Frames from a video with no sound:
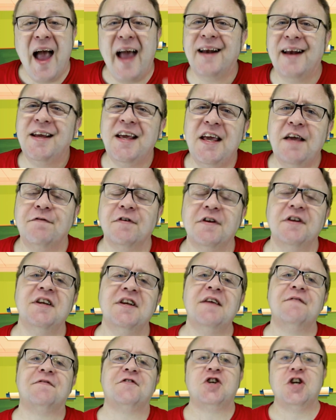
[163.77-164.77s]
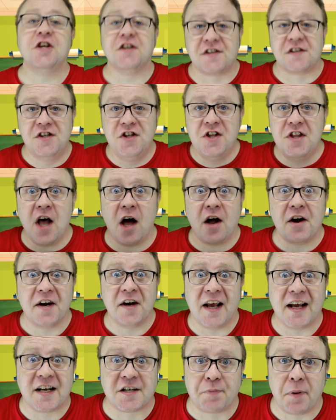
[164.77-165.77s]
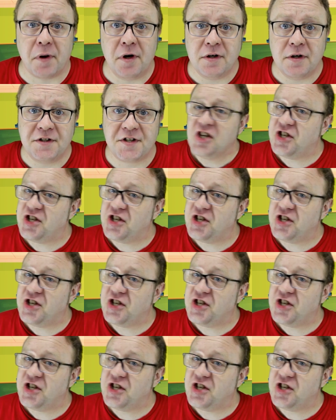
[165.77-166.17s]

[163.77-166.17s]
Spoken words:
and even if she's not an expert,